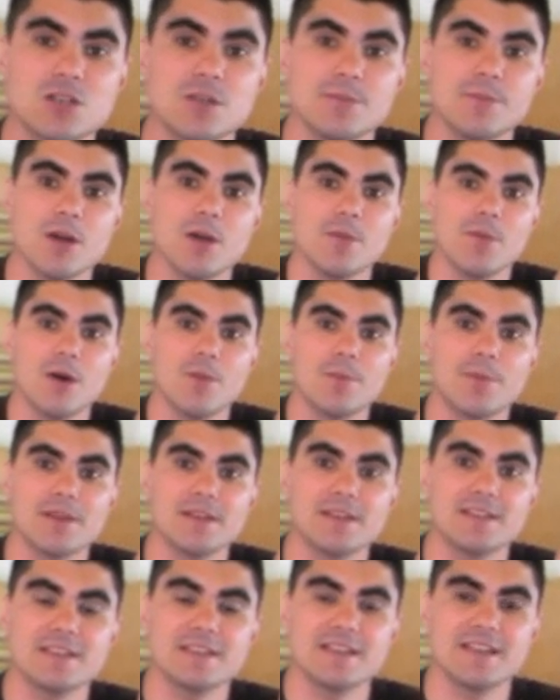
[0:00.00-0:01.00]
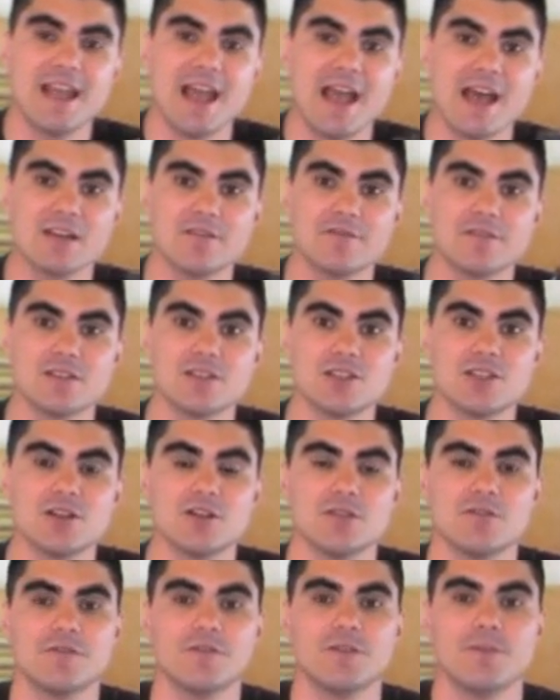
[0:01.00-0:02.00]
ultramobile PC out of the
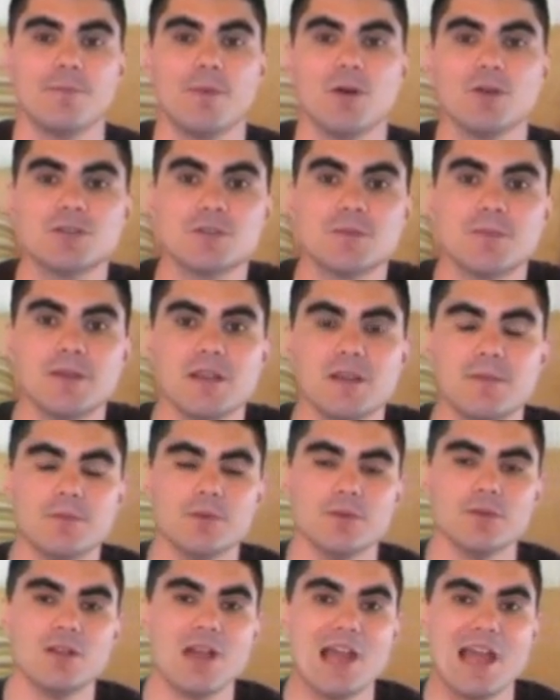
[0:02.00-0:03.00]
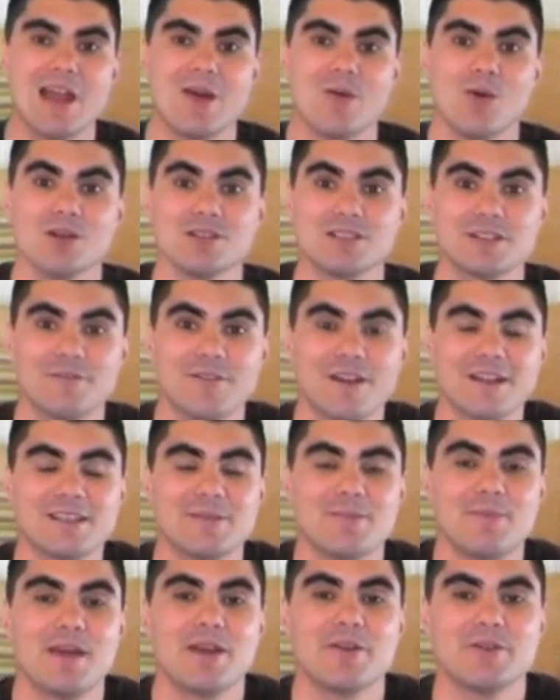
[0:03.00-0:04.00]
shelf for most people was the fact
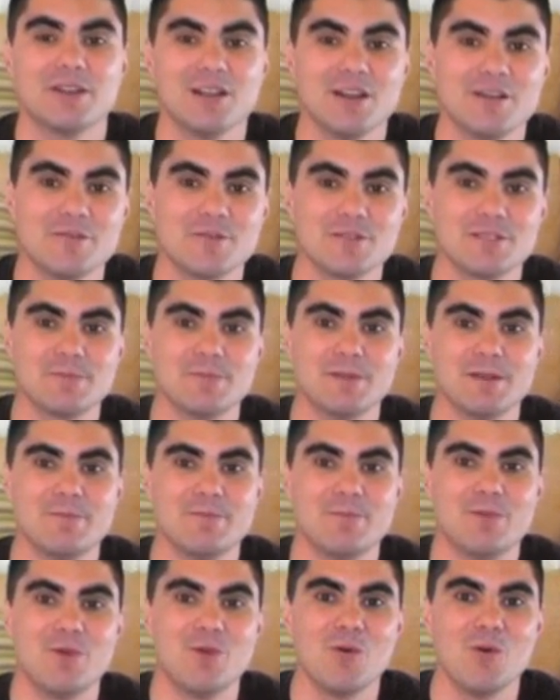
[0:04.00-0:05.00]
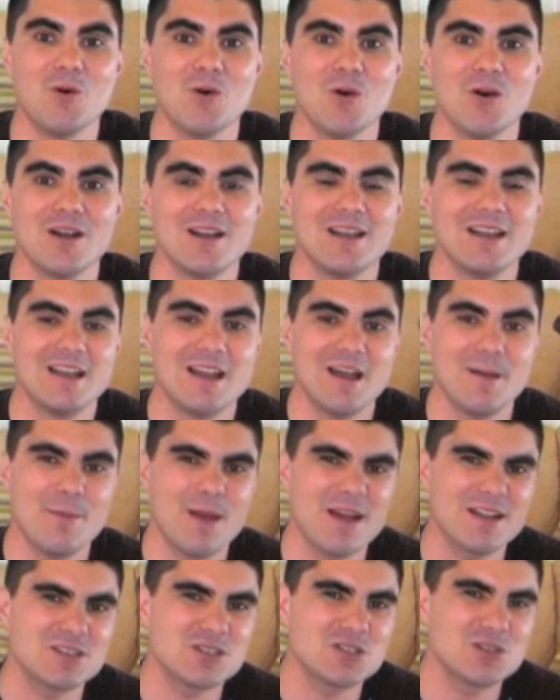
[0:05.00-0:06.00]
that battery life was a bit poor,
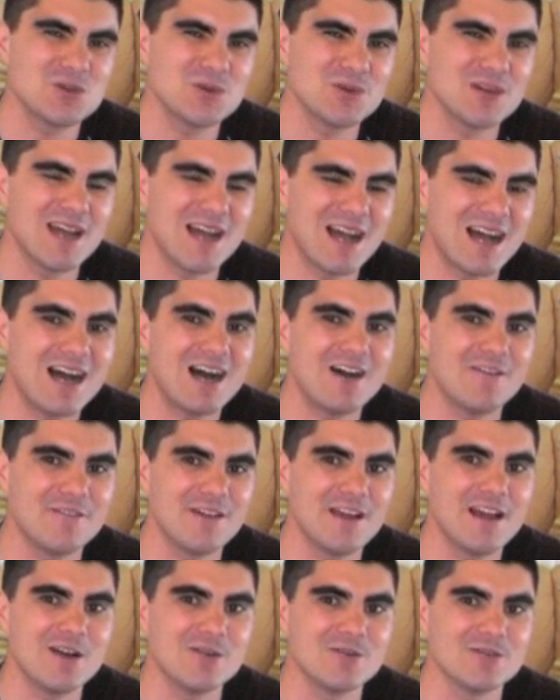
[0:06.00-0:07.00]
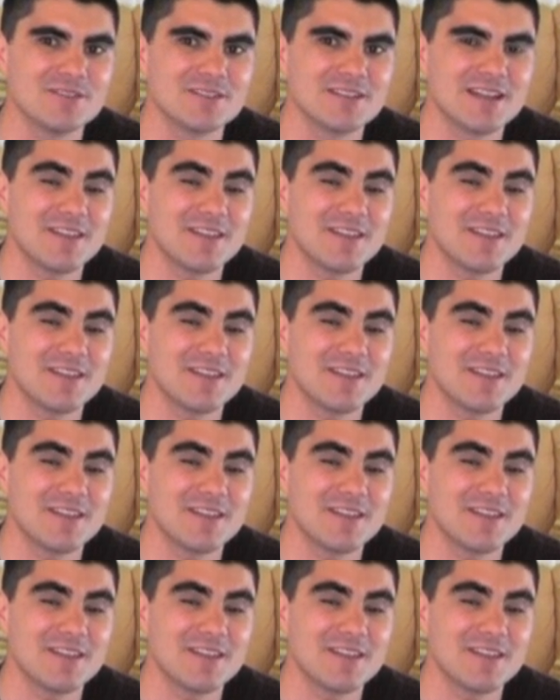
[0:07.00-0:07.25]
about 2.5 hours.